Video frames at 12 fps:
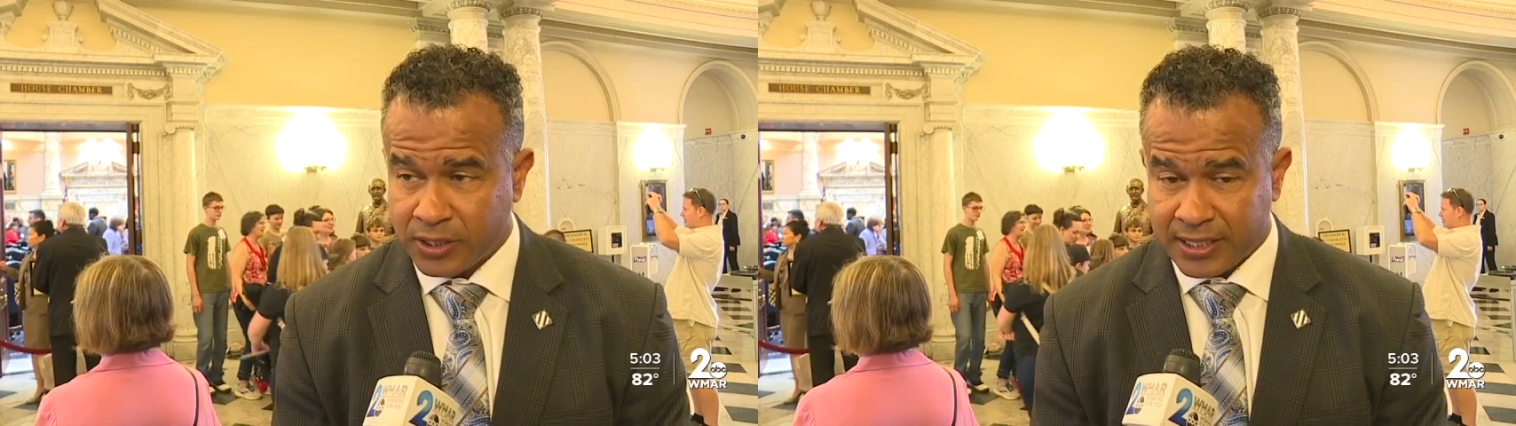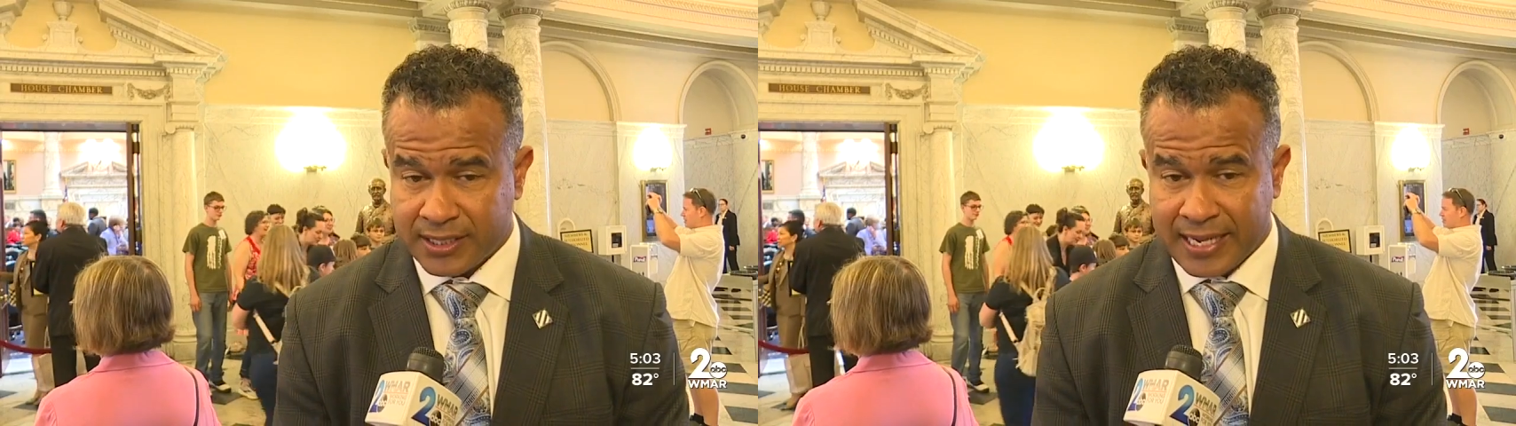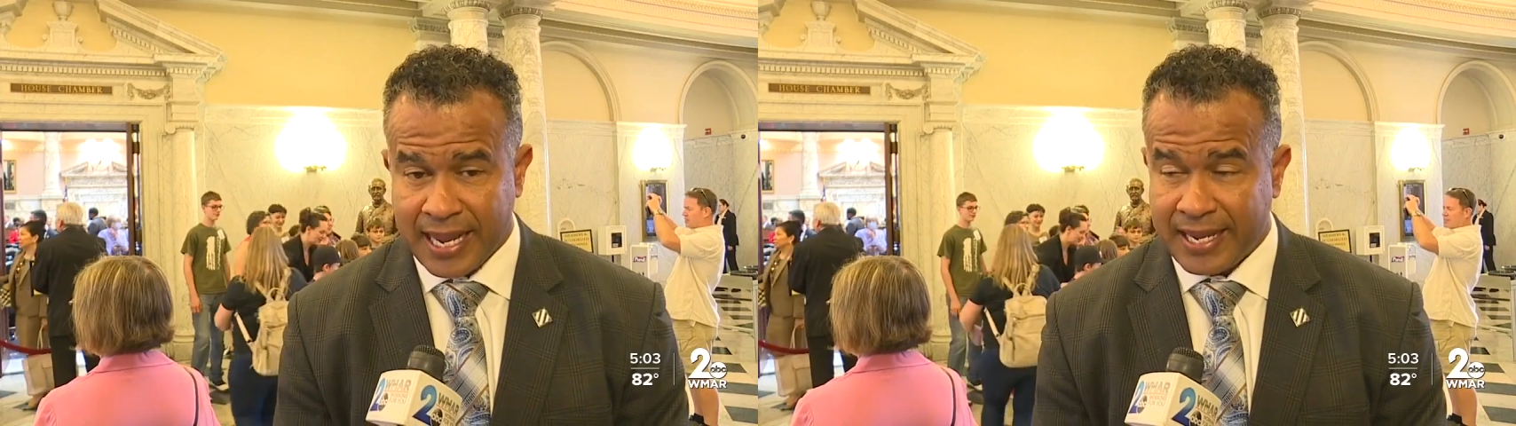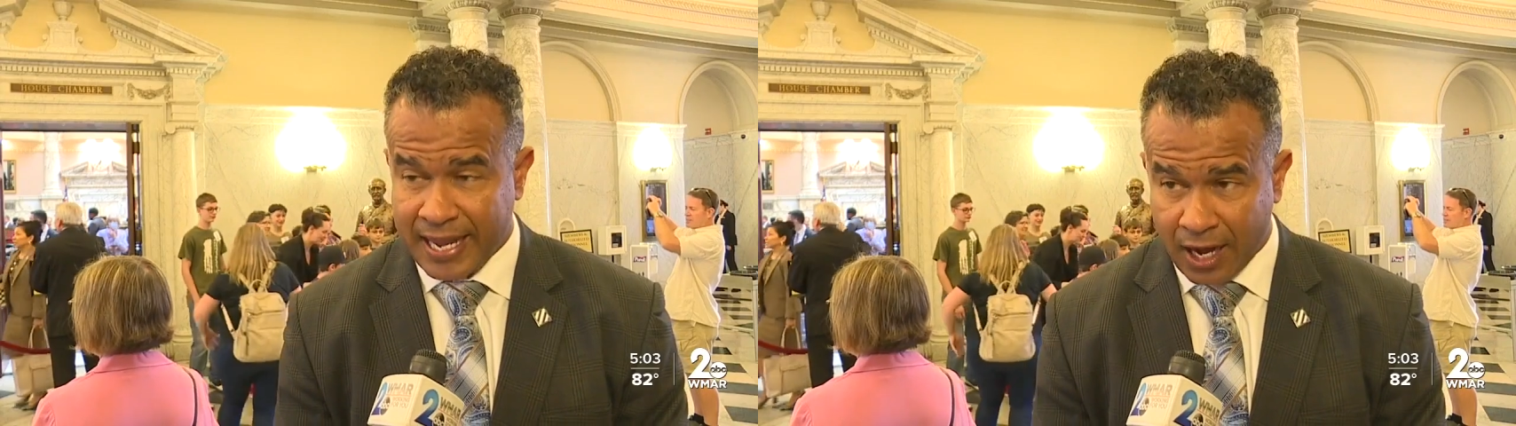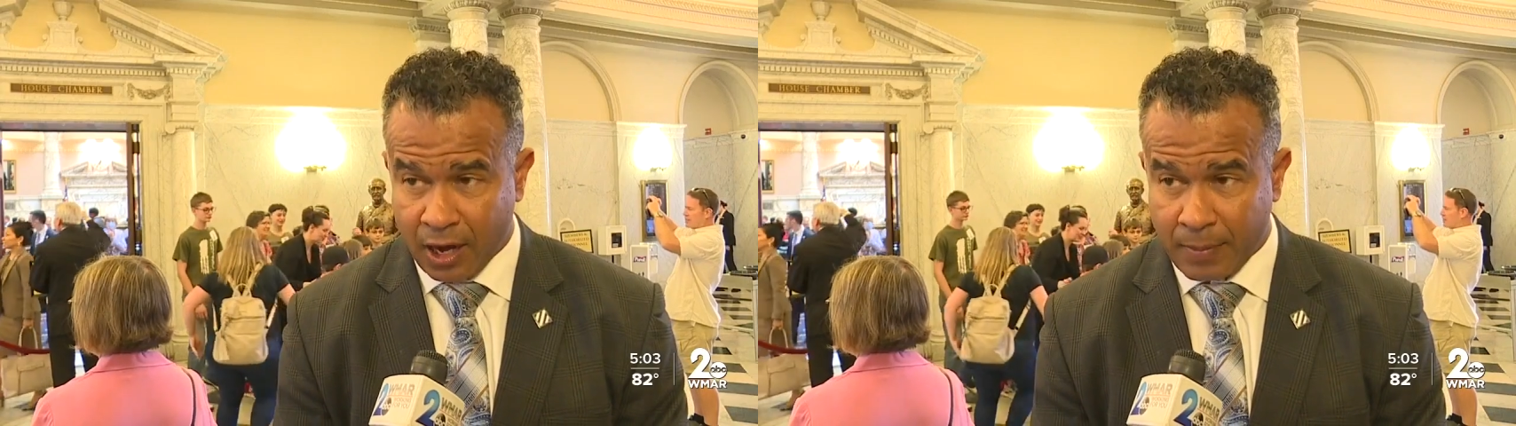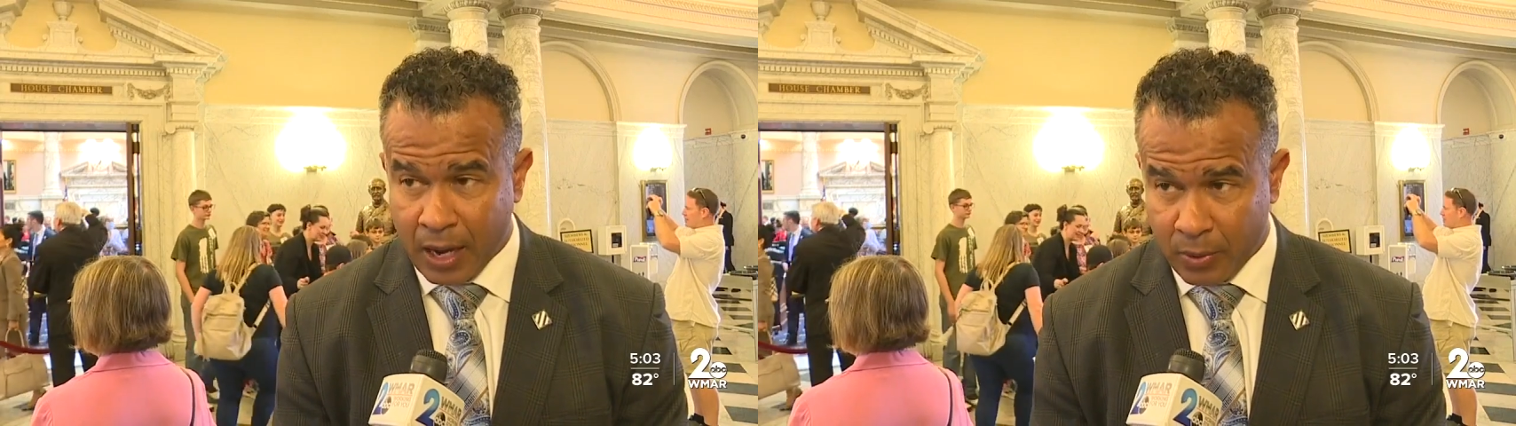in the state
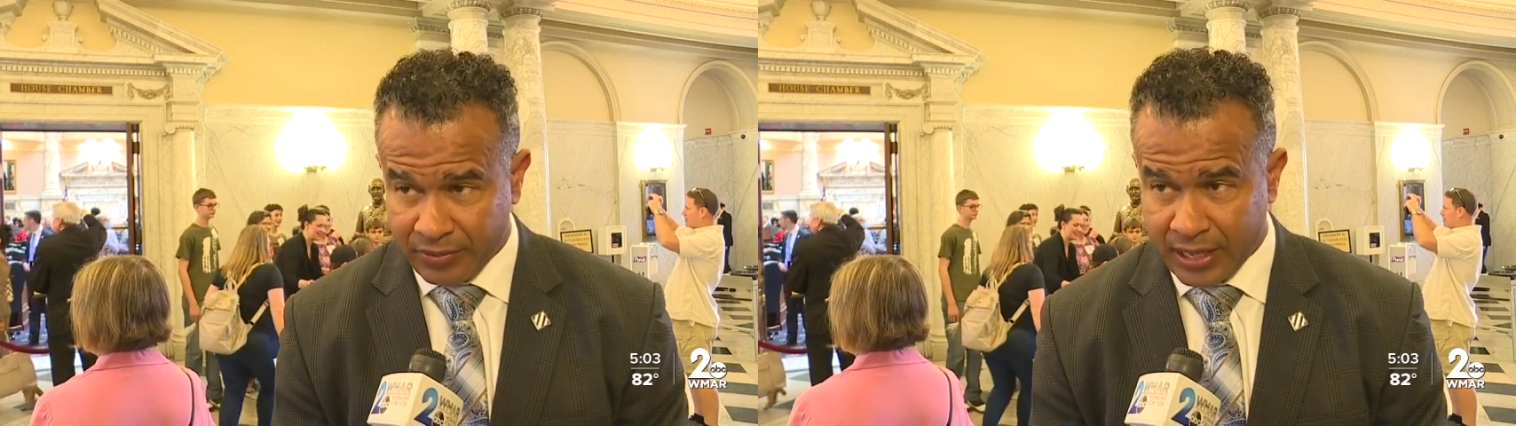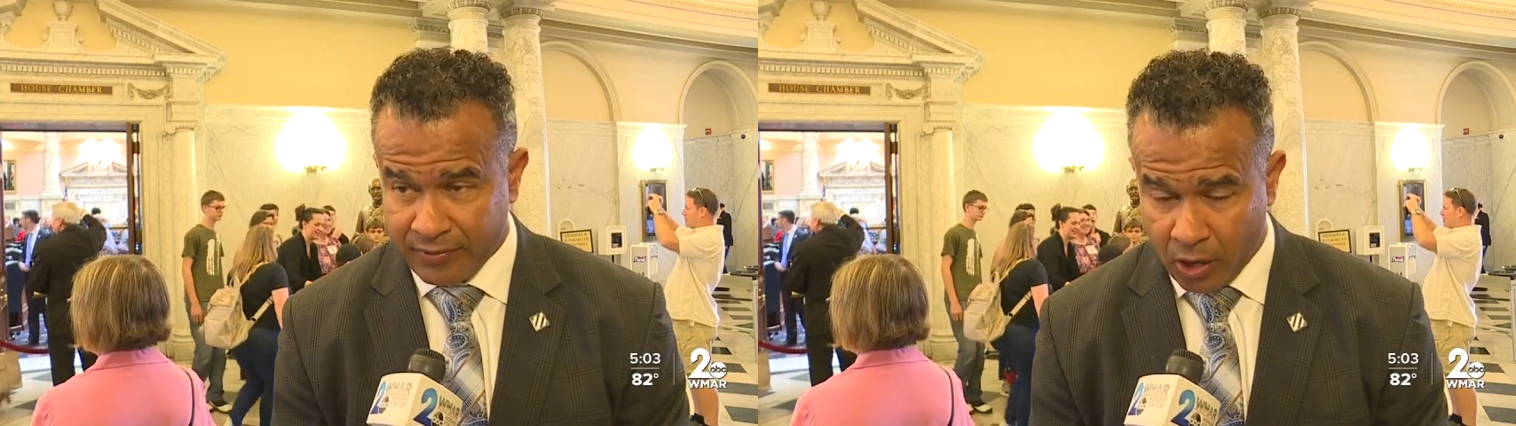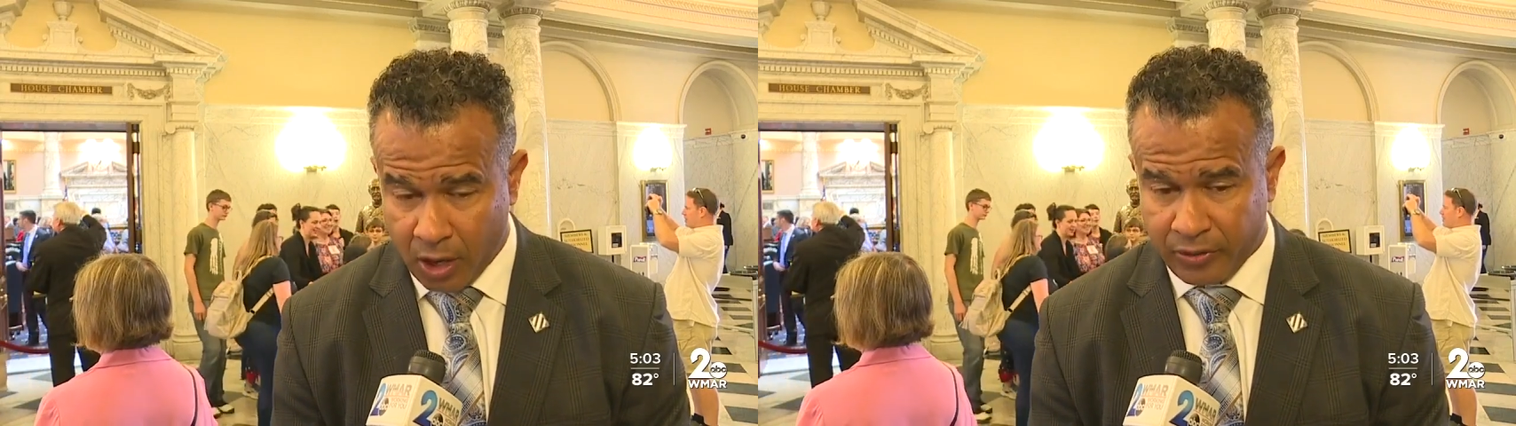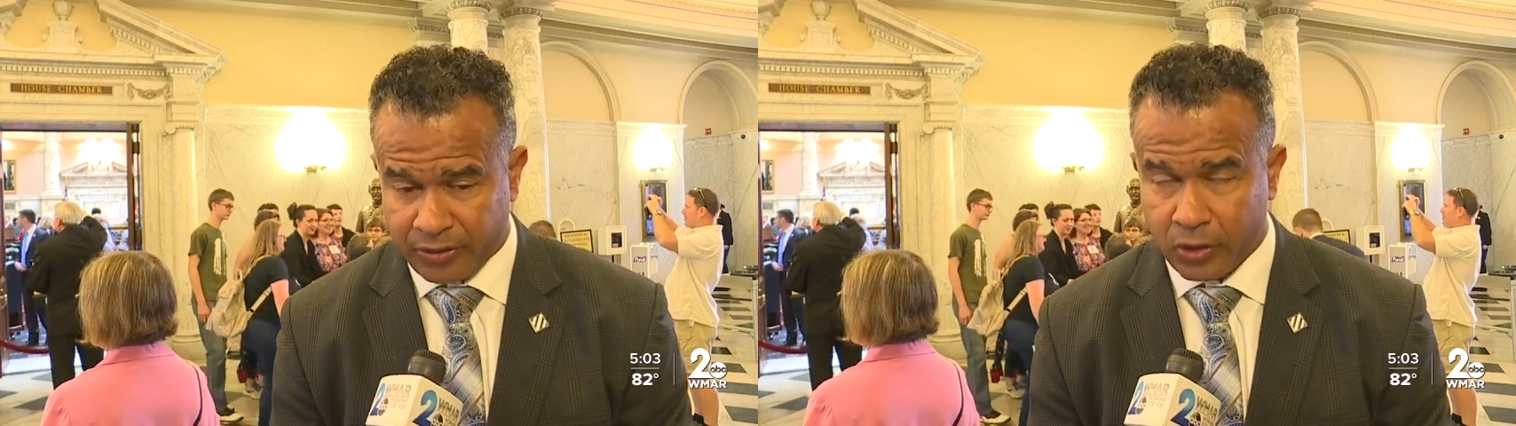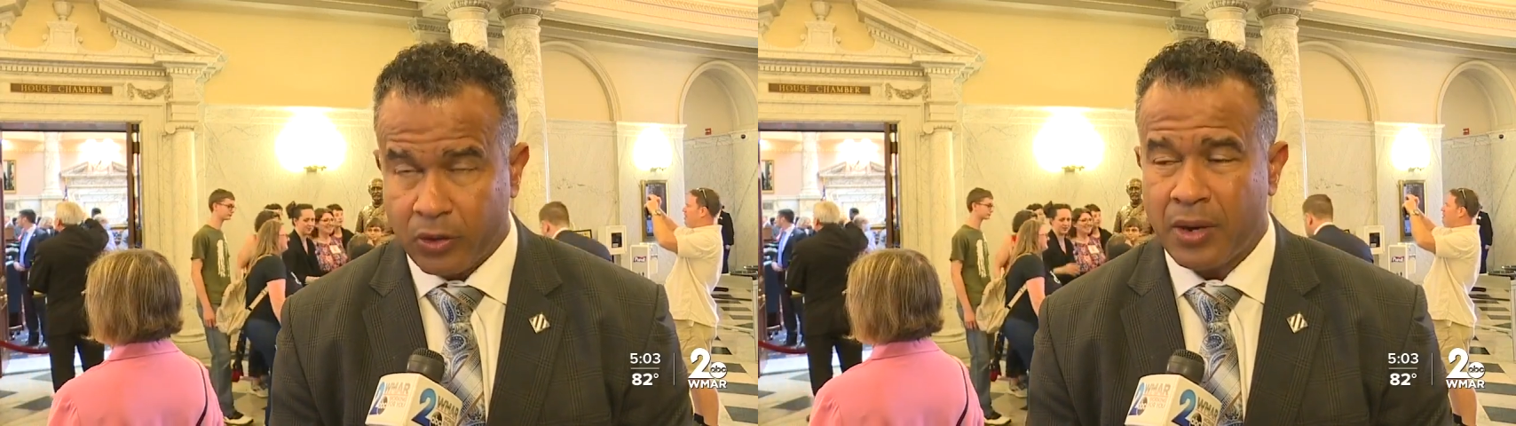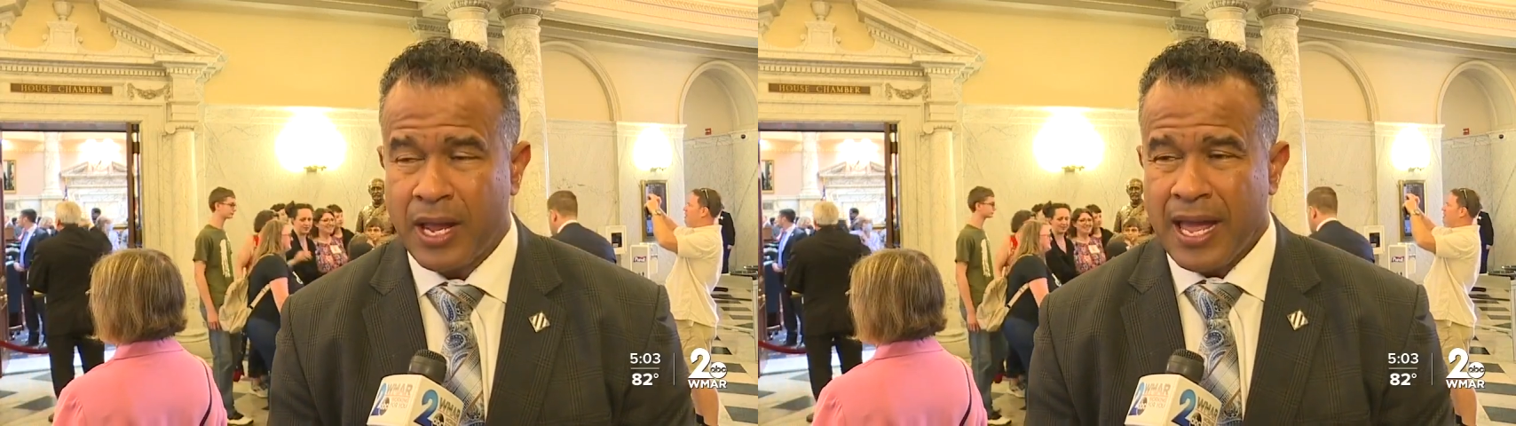care about what they've gone
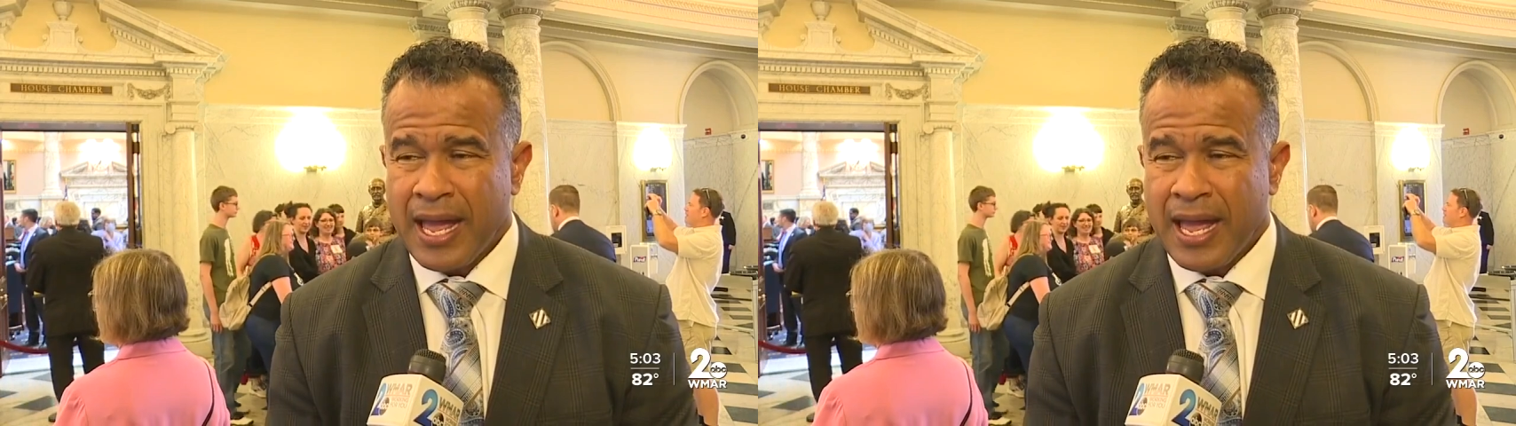through,